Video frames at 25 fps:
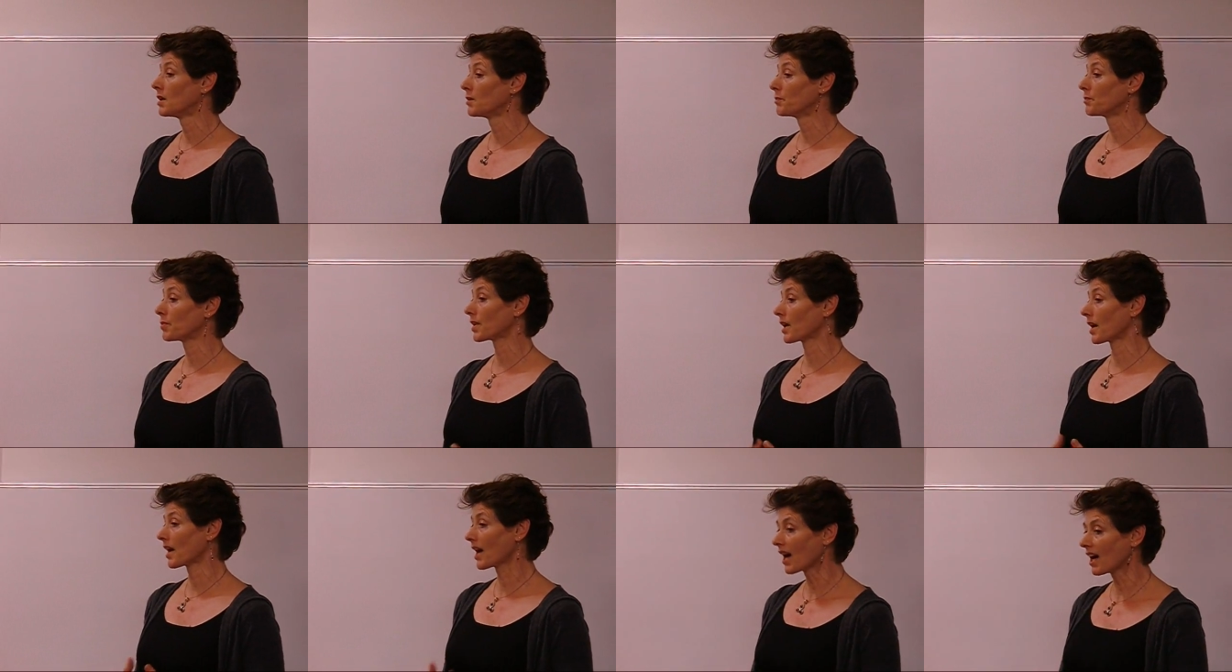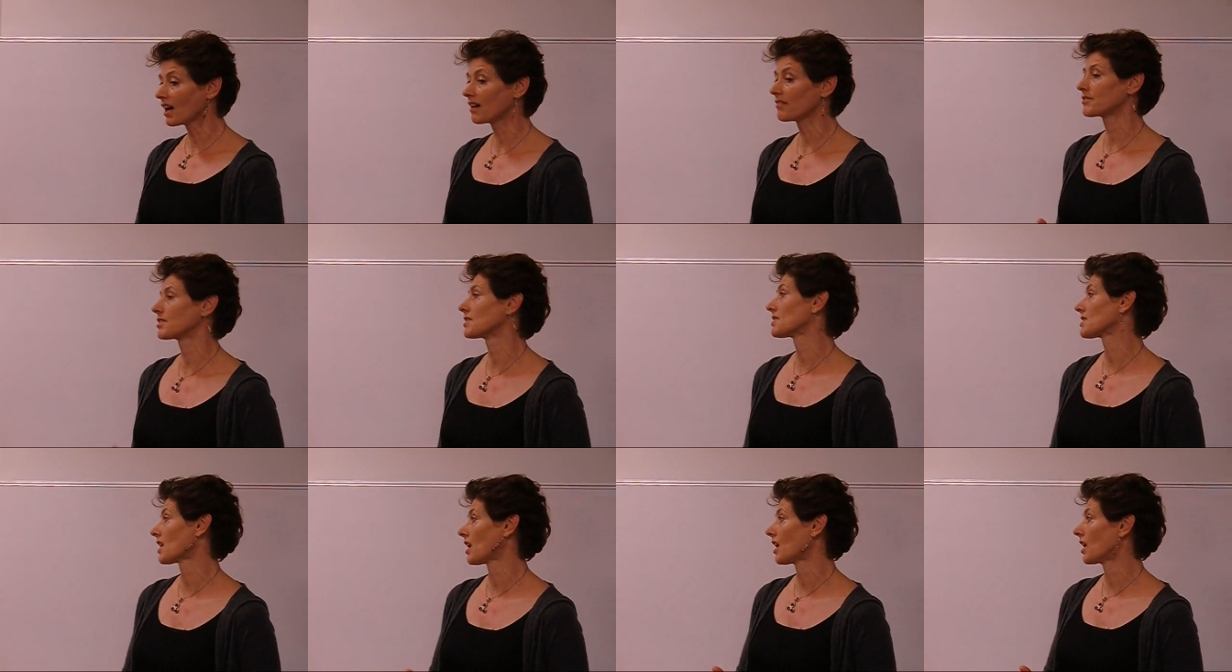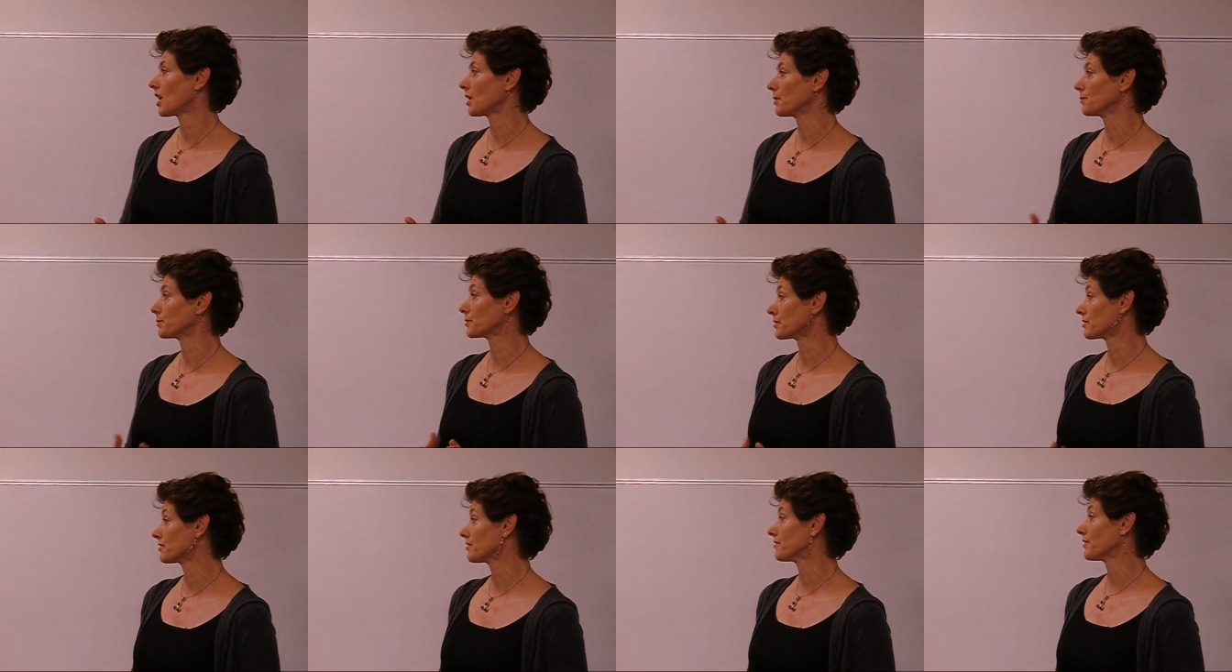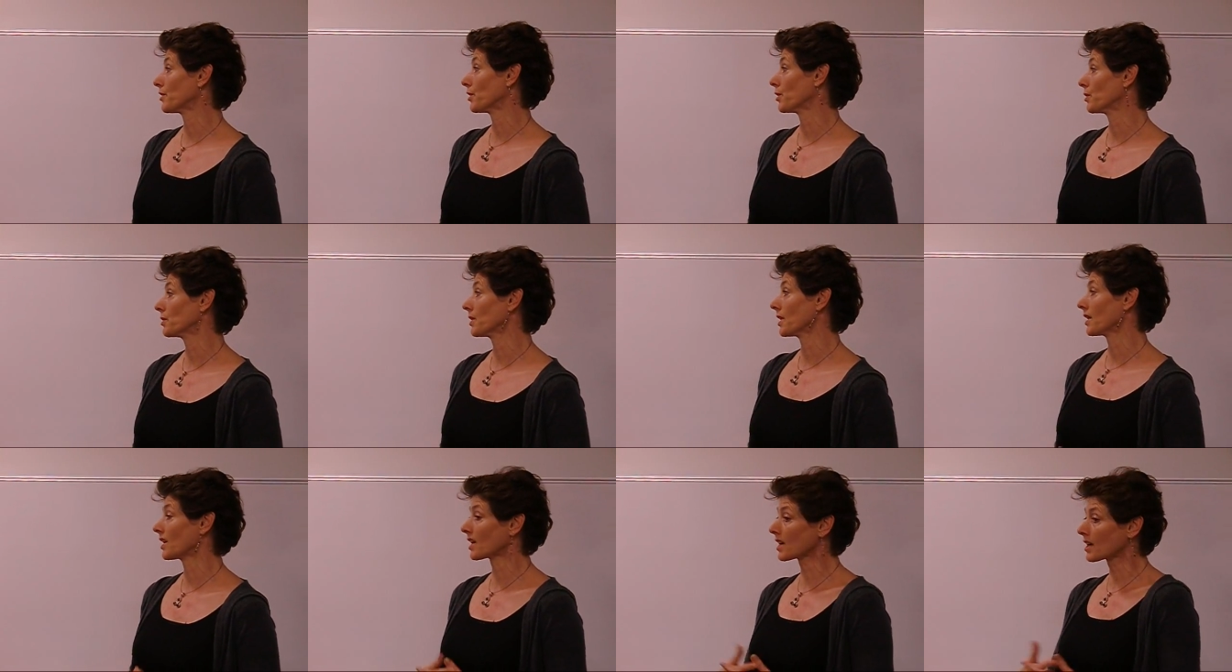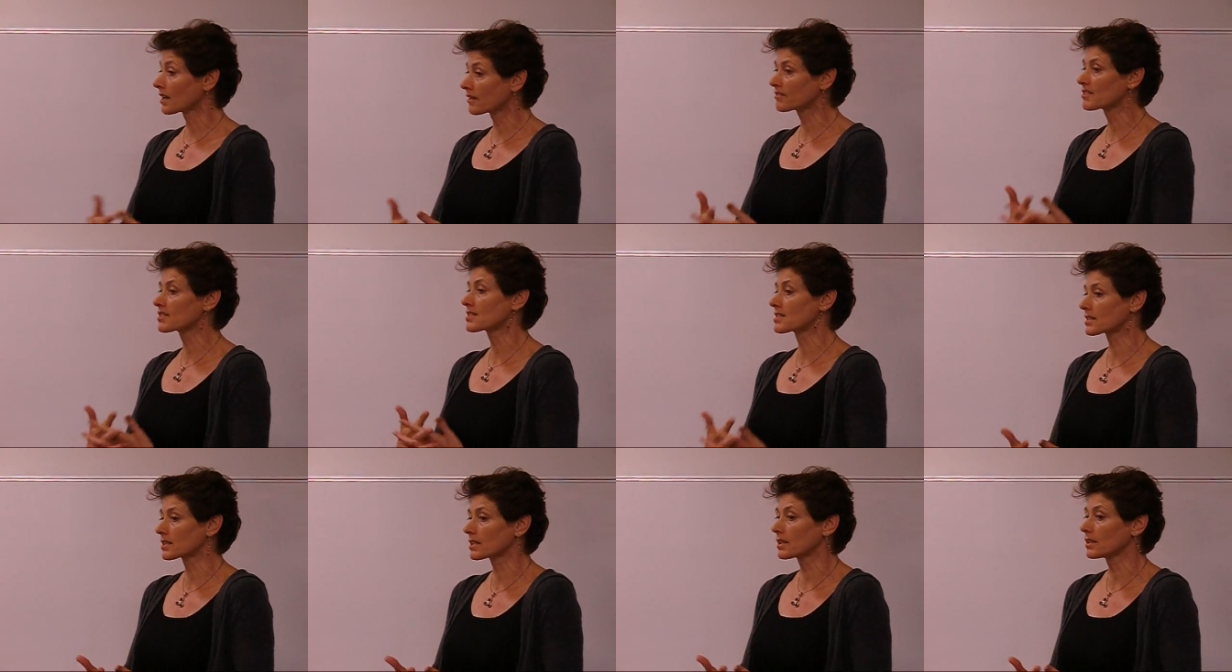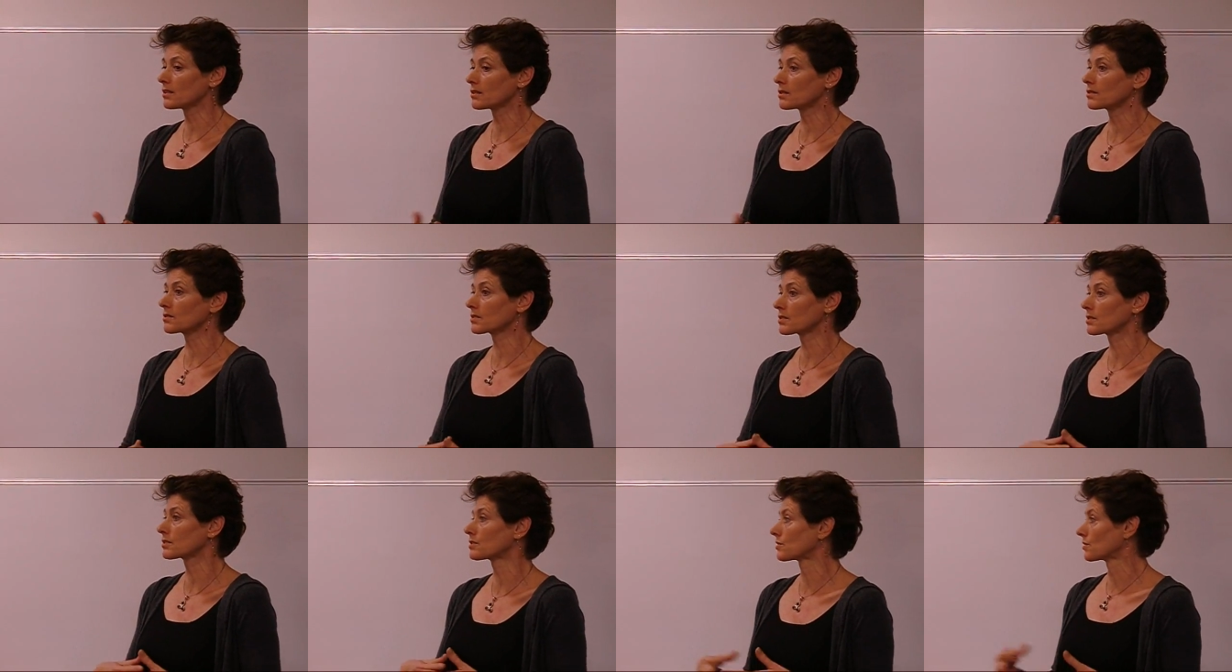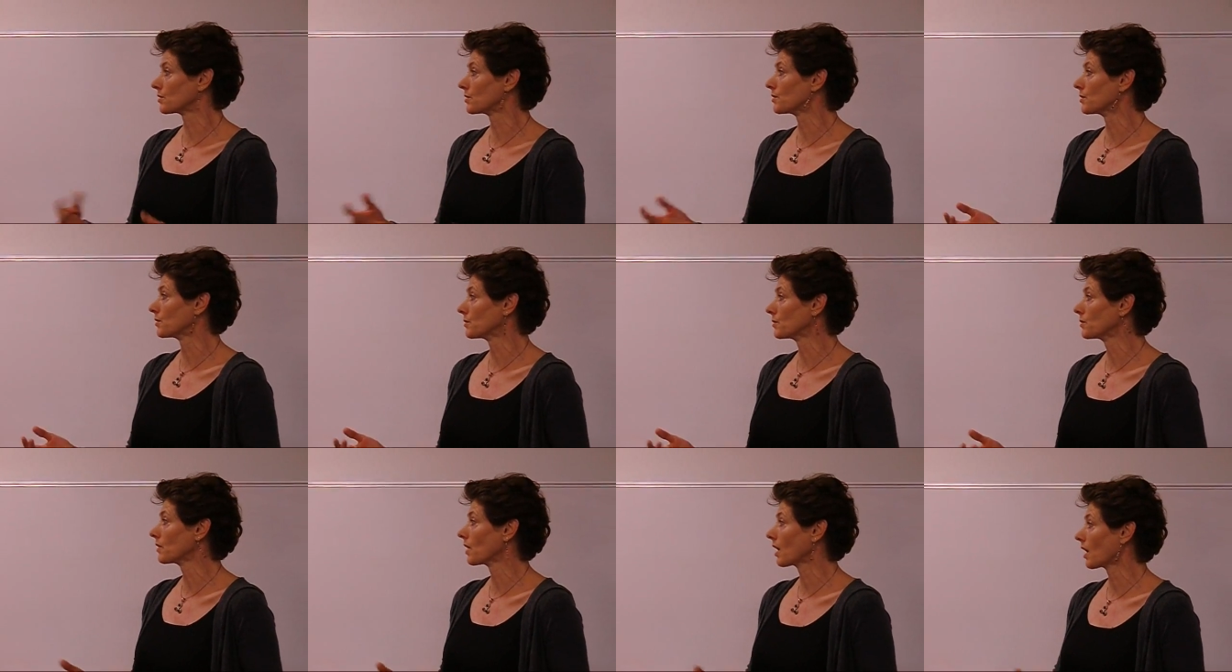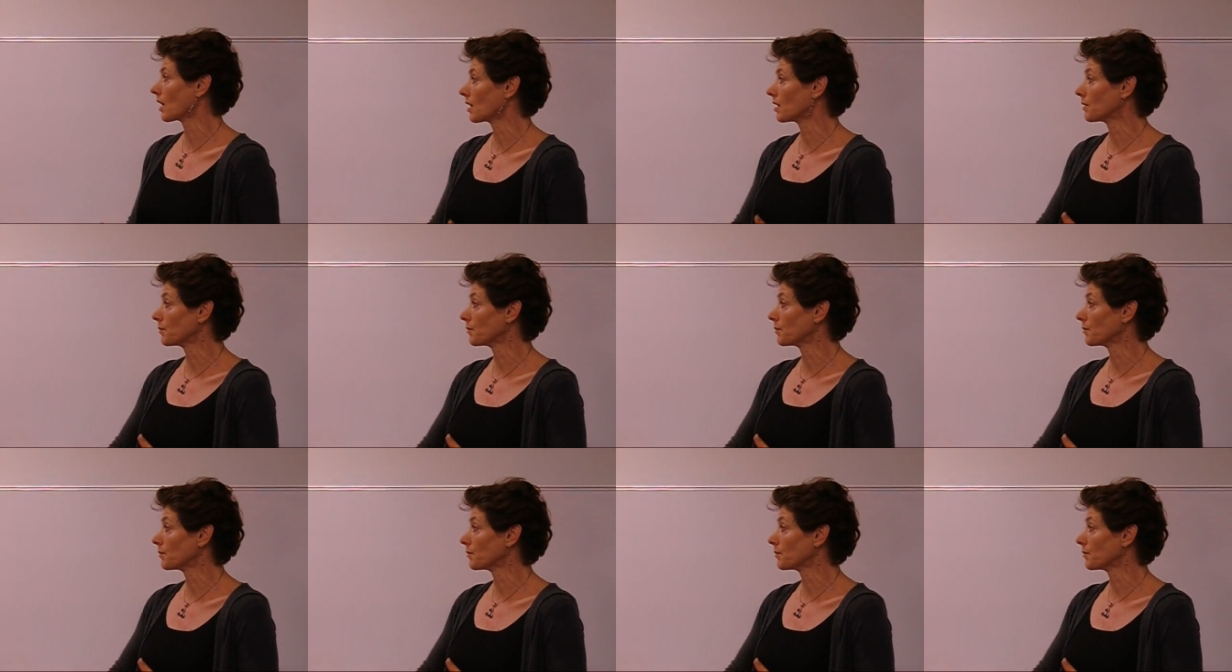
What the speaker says: but I have the time to devote, and I have the skills to,